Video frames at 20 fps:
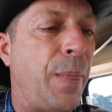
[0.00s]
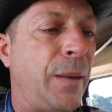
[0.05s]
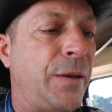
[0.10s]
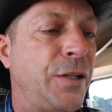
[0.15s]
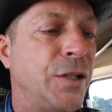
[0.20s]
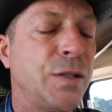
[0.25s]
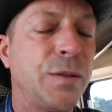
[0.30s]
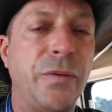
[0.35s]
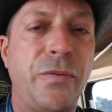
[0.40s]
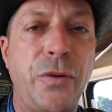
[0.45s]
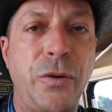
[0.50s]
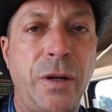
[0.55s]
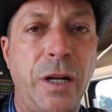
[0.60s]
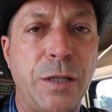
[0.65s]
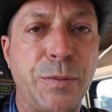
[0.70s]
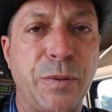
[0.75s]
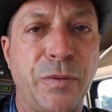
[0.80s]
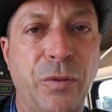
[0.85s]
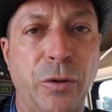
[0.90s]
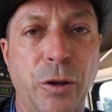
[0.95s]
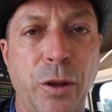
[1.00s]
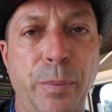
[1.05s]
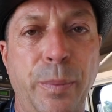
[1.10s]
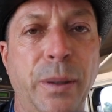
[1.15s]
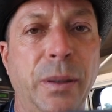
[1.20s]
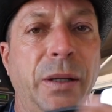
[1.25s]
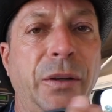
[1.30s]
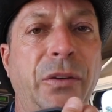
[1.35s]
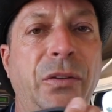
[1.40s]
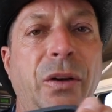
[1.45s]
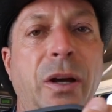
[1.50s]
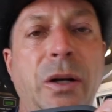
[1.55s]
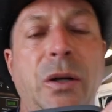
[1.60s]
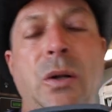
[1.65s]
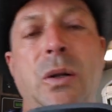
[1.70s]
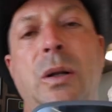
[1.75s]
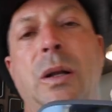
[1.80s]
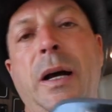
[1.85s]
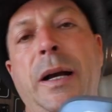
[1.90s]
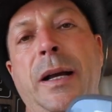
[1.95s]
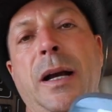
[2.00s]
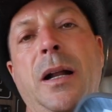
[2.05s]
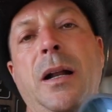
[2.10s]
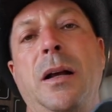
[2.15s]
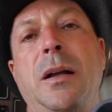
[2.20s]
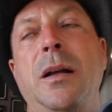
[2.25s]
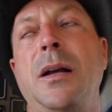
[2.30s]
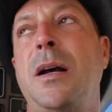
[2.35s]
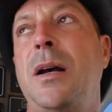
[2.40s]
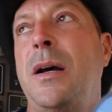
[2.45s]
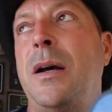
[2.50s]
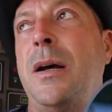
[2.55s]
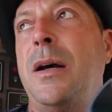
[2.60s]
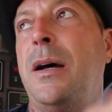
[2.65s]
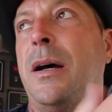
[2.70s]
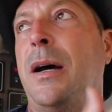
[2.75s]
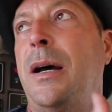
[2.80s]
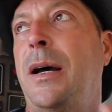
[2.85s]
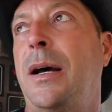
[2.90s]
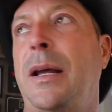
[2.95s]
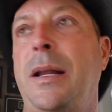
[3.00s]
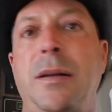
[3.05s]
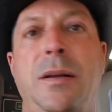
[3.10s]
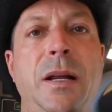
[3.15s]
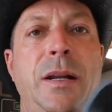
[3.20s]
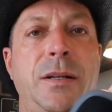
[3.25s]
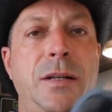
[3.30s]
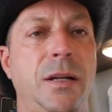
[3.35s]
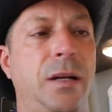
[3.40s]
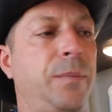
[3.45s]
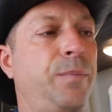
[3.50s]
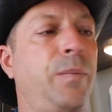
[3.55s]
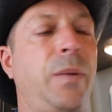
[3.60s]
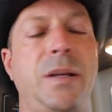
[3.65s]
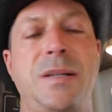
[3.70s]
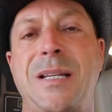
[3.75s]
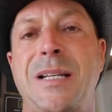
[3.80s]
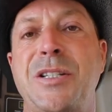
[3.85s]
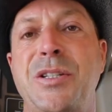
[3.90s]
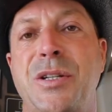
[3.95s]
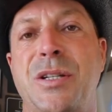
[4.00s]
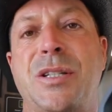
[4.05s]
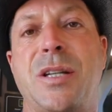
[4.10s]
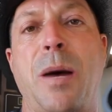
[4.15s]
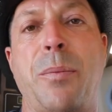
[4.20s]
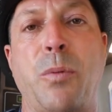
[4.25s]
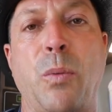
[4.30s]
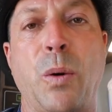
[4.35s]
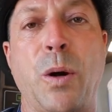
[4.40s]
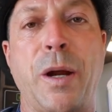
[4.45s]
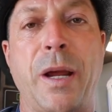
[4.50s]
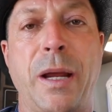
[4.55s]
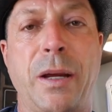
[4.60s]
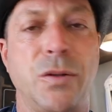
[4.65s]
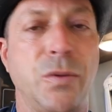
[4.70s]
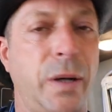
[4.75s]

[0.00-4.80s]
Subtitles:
Just a few days before the billing cycle, I got it essentially stopped working.